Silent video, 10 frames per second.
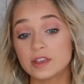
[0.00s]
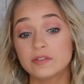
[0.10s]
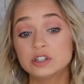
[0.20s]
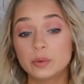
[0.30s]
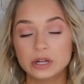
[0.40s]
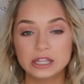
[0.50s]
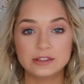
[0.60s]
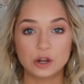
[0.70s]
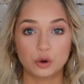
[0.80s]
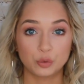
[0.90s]
I haven't done one of
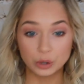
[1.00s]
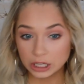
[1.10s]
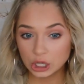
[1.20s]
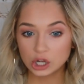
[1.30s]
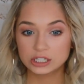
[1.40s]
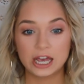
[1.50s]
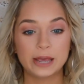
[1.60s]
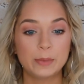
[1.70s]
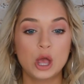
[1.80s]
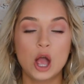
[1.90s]
these in a really long
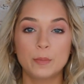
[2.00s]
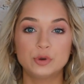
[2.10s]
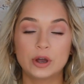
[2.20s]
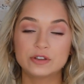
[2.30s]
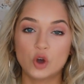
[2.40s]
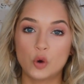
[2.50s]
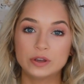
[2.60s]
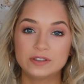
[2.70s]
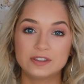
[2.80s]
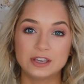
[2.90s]
time, but you guys
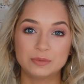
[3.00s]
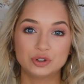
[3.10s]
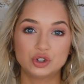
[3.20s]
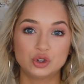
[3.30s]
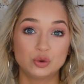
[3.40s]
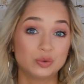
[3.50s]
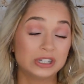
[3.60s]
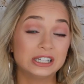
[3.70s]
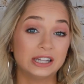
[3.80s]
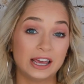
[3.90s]
always seem to
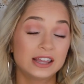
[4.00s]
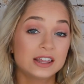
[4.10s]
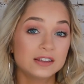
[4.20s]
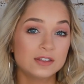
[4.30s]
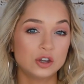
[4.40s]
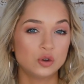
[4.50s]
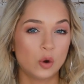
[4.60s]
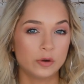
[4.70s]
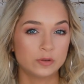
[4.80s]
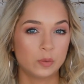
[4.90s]
really like this and you
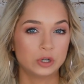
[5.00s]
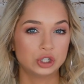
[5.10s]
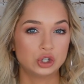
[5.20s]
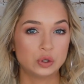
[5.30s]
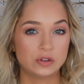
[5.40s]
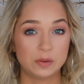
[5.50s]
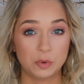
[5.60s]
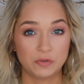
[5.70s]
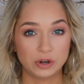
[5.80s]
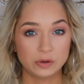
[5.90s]
always want to see
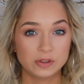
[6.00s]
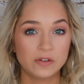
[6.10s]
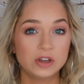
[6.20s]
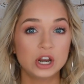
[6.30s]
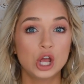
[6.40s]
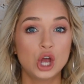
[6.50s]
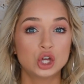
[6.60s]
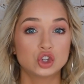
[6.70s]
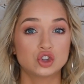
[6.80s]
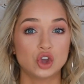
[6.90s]
more videos of it.
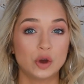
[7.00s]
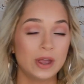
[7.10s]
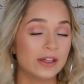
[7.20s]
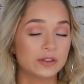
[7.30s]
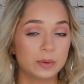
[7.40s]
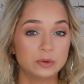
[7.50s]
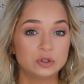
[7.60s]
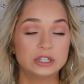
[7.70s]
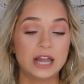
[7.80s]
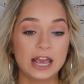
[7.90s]
So yeah, that's what I'm
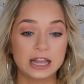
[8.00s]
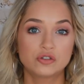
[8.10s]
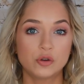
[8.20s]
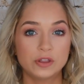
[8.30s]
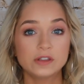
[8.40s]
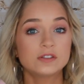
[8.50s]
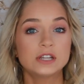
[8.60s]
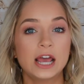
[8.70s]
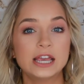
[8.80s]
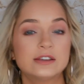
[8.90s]
doing today. So this
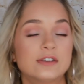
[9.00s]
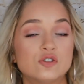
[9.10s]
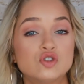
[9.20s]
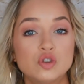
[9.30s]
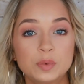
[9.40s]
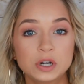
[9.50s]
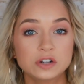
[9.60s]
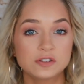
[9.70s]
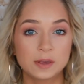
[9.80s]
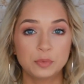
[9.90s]
today is a
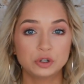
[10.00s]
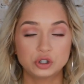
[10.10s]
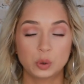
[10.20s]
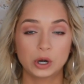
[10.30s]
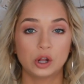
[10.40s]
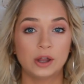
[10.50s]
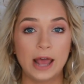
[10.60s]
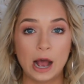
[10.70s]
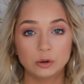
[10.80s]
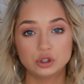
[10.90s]
super simple tutorial on
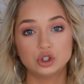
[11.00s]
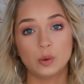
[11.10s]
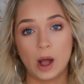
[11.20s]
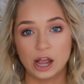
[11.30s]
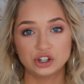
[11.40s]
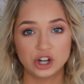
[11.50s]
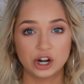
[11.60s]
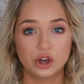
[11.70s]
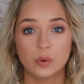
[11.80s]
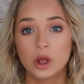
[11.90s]
how to do
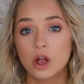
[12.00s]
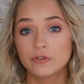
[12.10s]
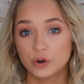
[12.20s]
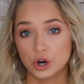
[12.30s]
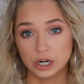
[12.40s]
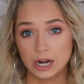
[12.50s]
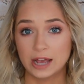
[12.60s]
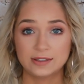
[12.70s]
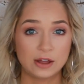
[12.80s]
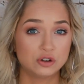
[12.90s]
eyeshadow for hooded
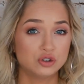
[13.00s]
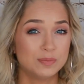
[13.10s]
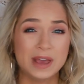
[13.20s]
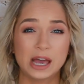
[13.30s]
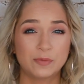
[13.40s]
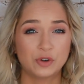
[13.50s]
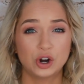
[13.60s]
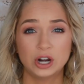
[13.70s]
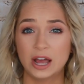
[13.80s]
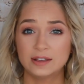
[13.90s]
eyes, how to do makeup for
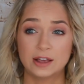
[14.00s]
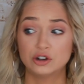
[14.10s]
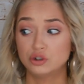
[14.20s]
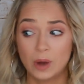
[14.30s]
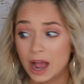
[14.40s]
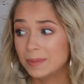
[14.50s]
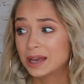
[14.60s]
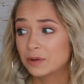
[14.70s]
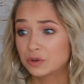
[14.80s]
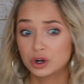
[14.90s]
hooded eyes, how to do eye
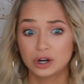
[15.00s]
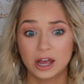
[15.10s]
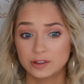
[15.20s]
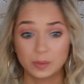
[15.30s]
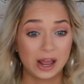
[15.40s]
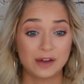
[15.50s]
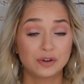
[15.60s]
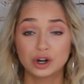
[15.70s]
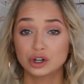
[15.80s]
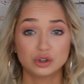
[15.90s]
makeup for hooded eyes,
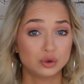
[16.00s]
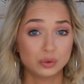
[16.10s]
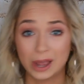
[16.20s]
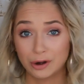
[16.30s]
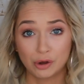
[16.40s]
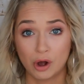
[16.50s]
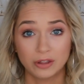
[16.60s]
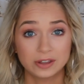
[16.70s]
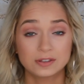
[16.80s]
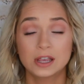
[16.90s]
whatever you care to
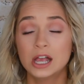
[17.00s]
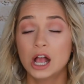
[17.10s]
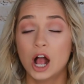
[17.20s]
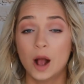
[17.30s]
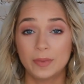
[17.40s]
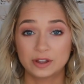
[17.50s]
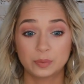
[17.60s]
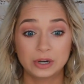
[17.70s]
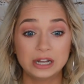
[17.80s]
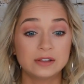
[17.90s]
call this. Um, that's
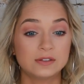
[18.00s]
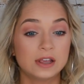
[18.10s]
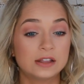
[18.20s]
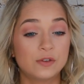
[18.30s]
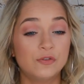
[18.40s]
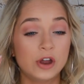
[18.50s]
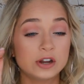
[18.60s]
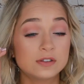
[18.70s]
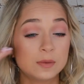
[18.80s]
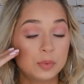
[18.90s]
what it is. It's a
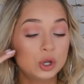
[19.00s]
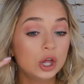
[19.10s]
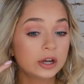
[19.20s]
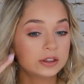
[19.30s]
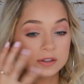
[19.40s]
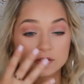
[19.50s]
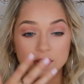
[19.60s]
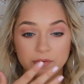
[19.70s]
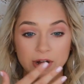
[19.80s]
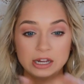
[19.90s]
very simple look. This is
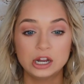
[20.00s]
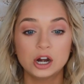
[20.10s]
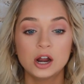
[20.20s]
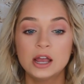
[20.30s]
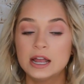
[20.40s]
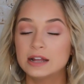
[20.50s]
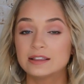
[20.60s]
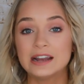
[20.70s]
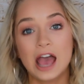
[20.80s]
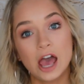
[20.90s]
it right here. It's
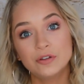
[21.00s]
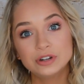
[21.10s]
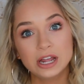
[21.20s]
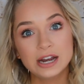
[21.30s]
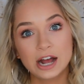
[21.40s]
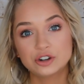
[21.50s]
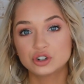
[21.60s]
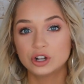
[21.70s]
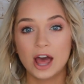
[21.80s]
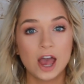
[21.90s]
an everyday
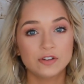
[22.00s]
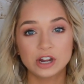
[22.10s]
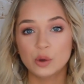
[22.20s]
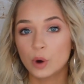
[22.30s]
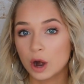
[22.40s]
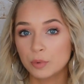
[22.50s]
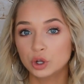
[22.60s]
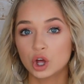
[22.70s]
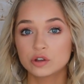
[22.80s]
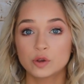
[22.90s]
natural, everyday wearable
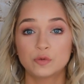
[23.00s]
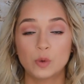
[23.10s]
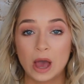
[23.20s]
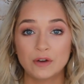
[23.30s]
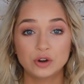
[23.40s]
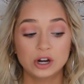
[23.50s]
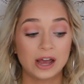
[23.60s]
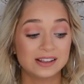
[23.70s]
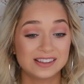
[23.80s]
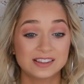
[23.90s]
look. So if you have hooded
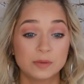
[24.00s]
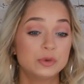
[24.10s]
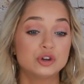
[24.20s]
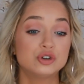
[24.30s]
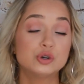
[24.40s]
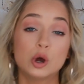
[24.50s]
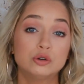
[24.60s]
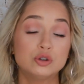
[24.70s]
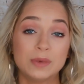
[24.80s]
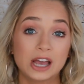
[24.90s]
eyes, this can be your new
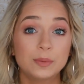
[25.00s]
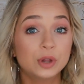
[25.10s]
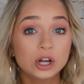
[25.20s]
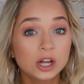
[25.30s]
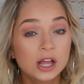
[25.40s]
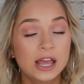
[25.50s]
go-to makeup look.